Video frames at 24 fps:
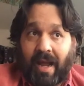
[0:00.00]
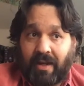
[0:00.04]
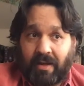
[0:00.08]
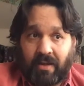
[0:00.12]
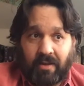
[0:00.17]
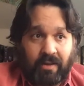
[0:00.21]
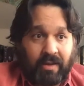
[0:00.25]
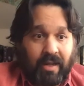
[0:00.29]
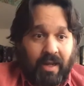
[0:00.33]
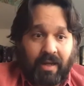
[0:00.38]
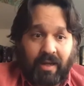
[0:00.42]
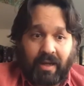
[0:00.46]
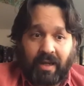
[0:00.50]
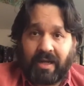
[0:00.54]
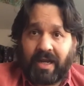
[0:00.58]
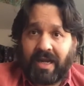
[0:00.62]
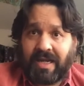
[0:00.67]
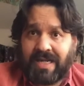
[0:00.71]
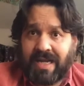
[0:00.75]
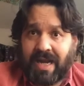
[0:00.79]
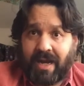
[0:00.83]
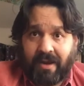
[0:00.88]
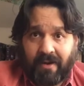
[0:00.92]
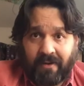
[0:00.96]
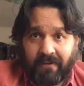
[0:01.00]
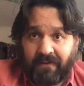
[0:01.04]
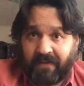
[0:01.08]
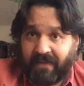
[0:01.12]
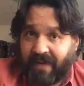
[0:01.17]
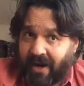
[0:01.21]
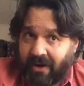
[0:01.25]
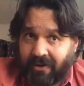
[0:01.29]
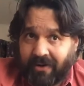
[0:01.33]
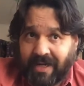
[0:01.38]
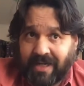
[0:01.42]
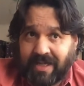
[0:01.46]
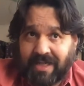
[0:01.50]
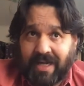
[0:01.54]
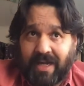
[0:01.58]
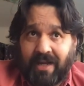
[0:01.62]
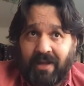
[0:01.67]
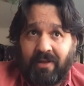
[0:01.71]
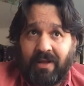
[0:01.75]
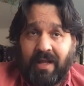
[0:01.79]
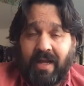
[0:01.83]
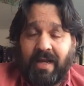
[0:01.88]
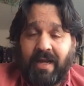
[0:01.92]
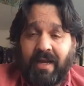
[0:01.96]
an entire fairy
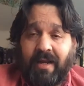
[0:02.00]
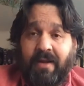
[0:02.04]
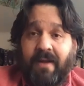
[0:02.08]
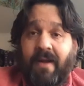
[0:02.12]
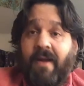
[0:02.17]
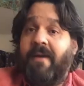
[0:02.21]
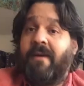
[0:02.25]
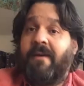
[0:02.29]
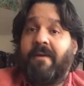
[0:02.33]
tale in it.